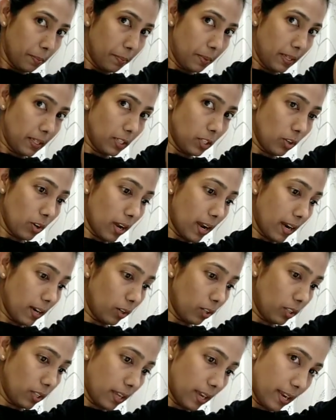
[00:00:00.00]
Place your
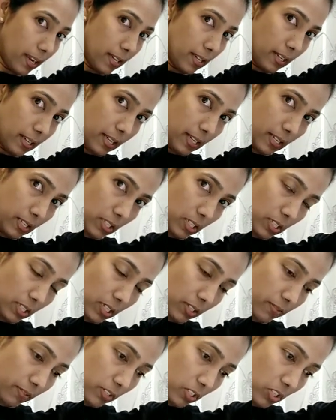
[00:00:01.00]
hand on the head and
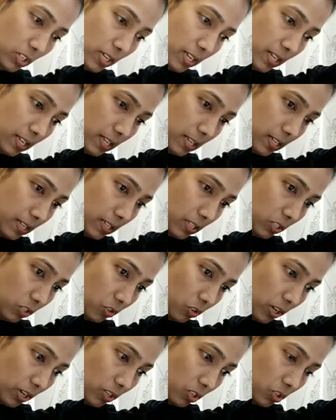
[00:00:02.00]
just give a gentle
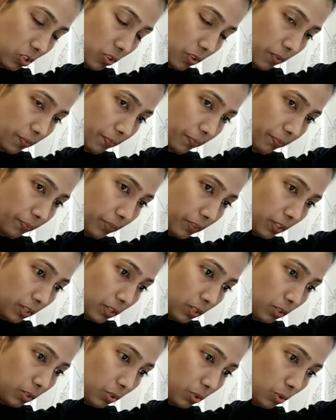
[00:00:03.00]
stretch.
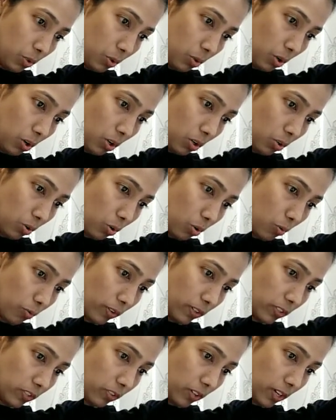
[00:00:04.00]
Do not
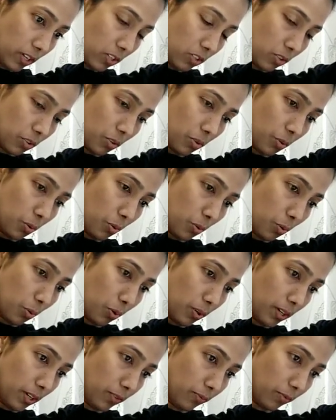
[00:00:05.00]
overstretch.
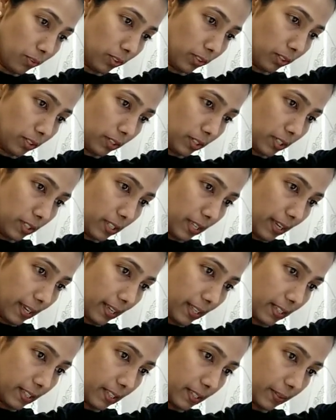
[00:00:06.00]
Hold it for 30
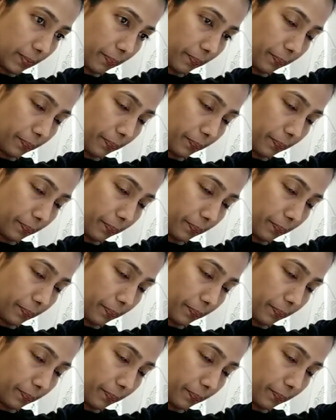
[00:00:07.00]
seconds.